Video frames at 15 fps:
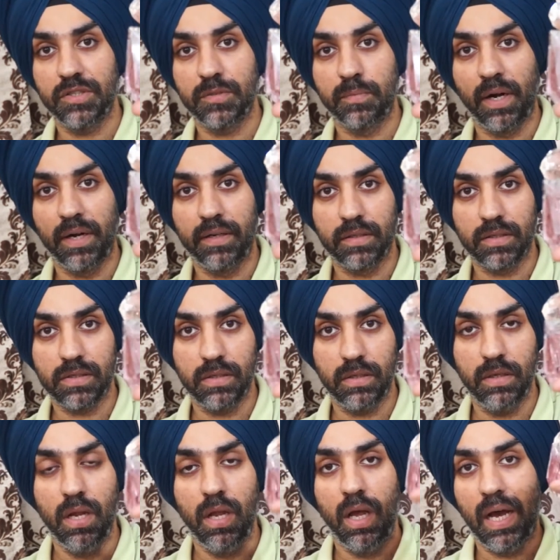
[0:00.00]
Bright
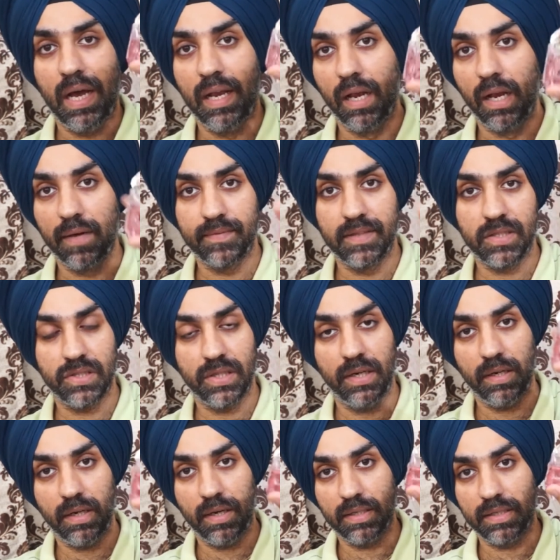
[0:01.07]
Crystal. I love this
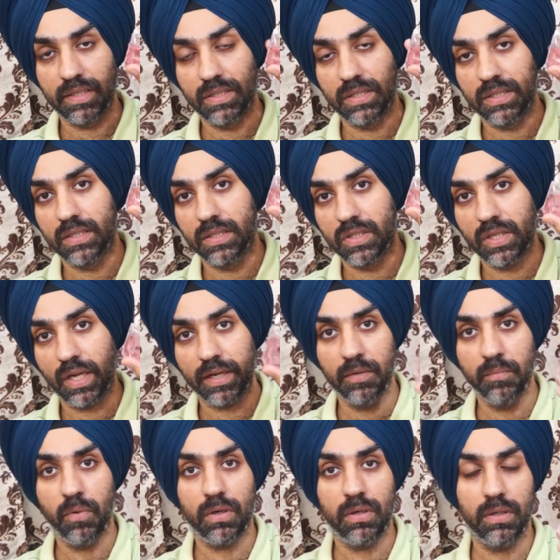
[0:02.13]
scent. This is the second
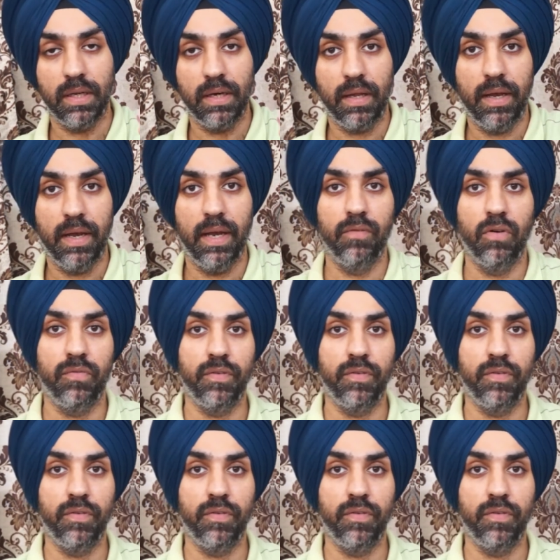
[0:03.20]
bottle that I have of